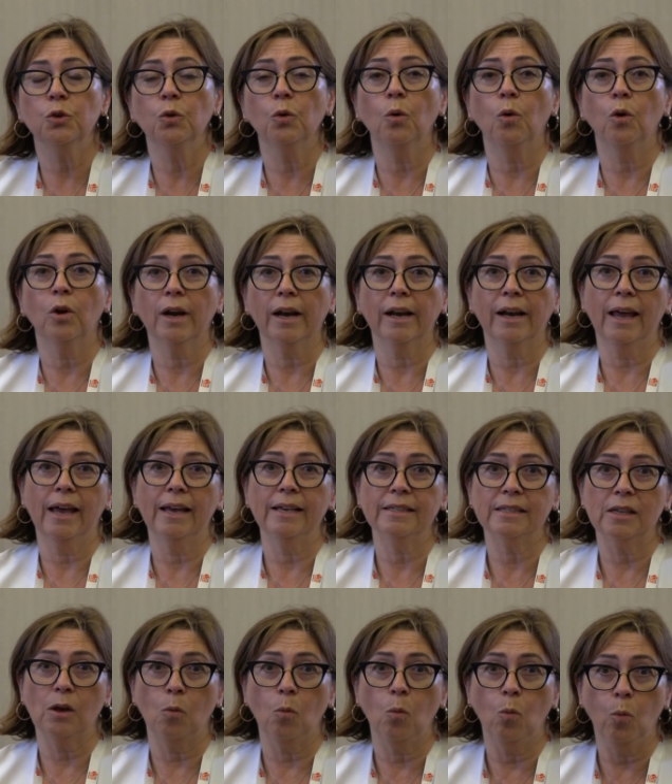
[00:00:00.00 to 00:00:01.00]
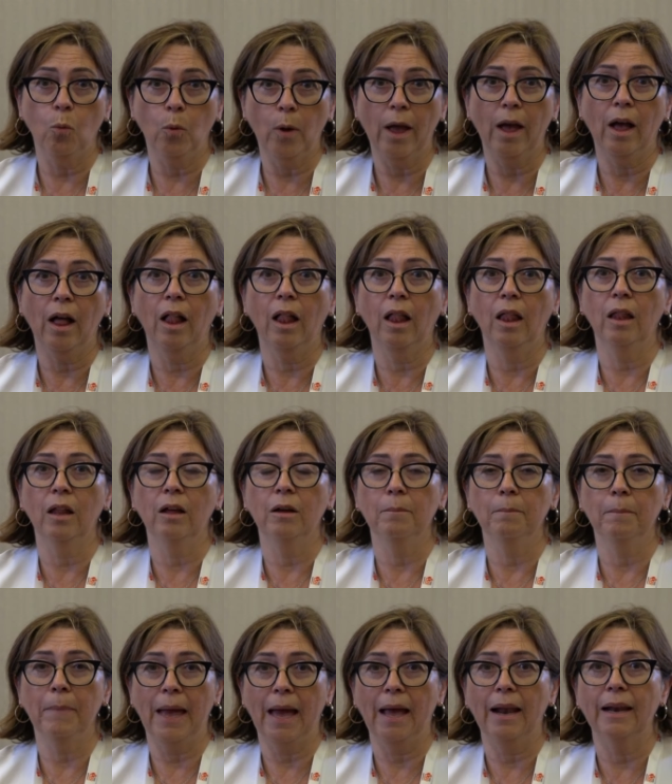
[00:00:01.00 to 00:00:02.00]
to organize a
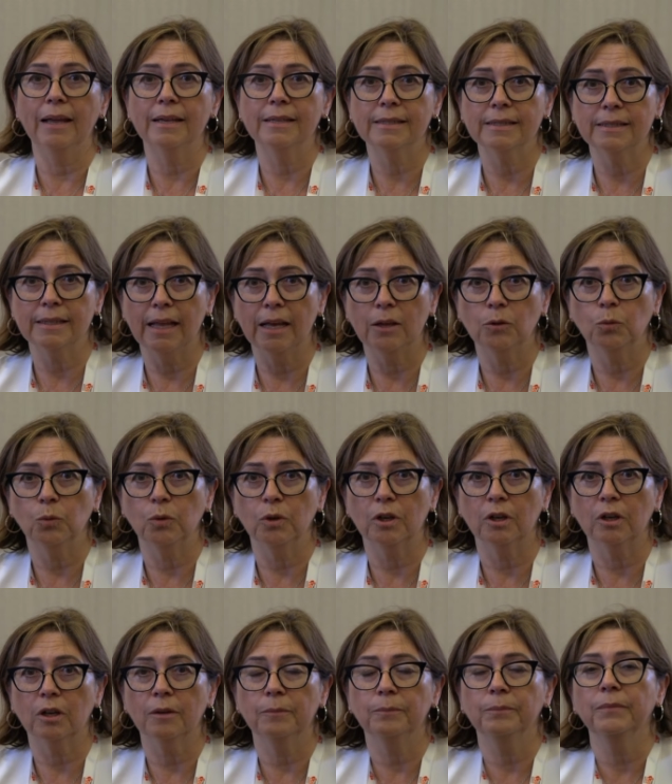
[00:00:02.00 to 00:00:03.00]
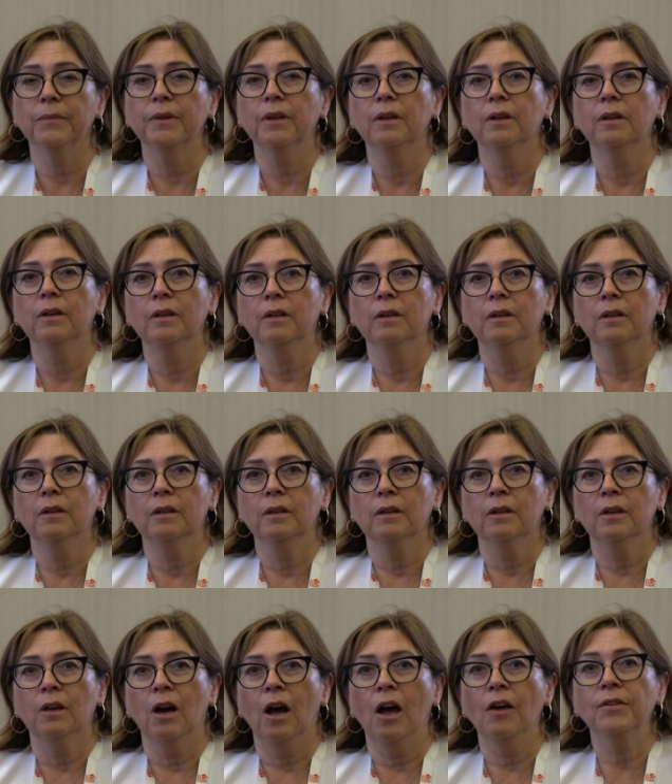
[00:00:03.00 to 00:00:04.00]
well-balanced network.
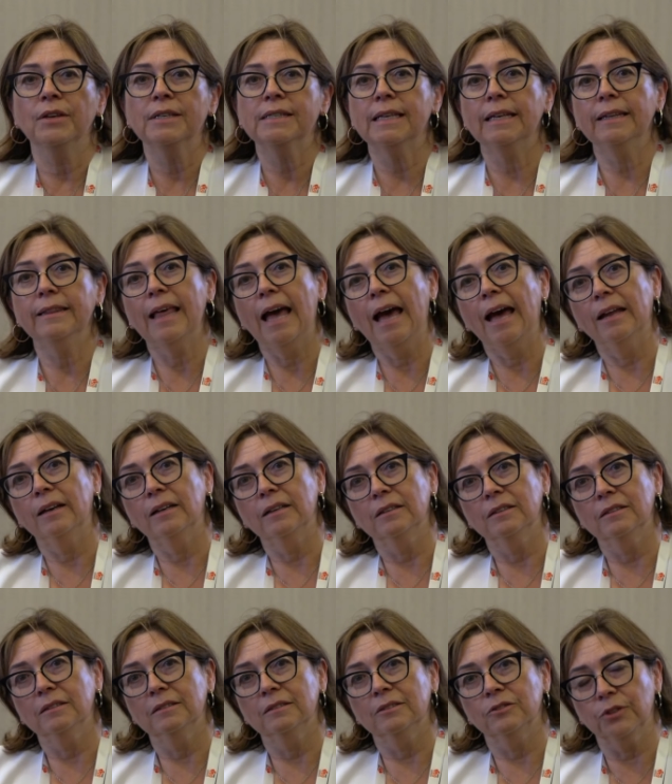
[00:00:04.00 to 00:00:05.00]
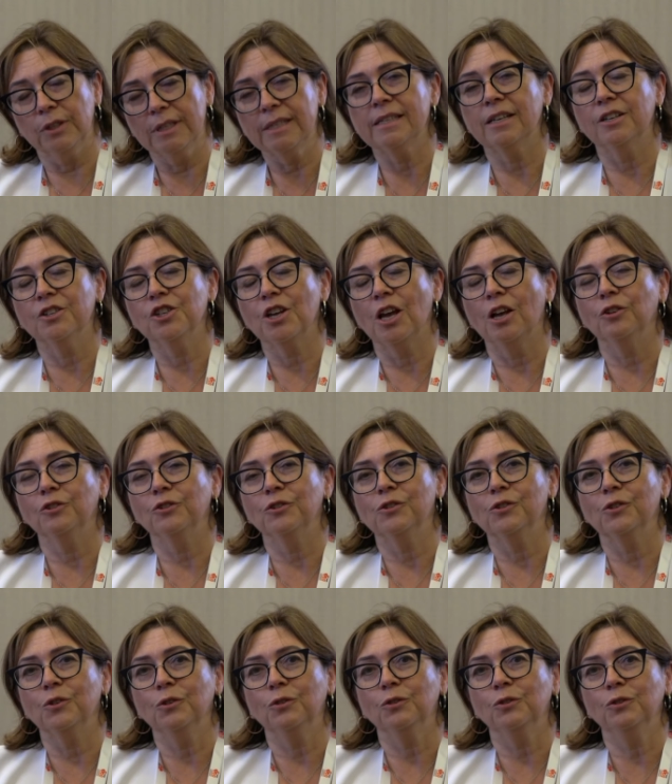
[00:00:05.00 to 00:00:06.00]
Obviously, that research
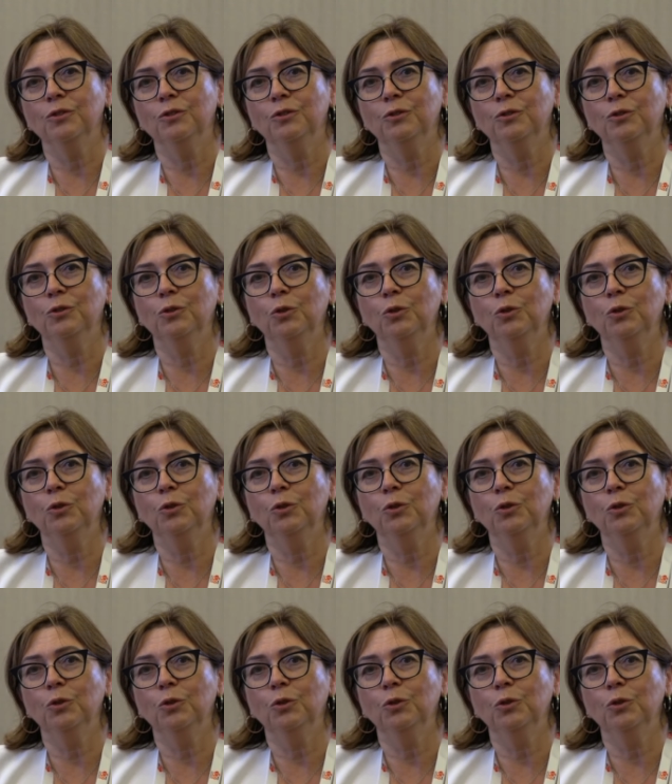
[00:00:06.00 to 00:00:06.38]
also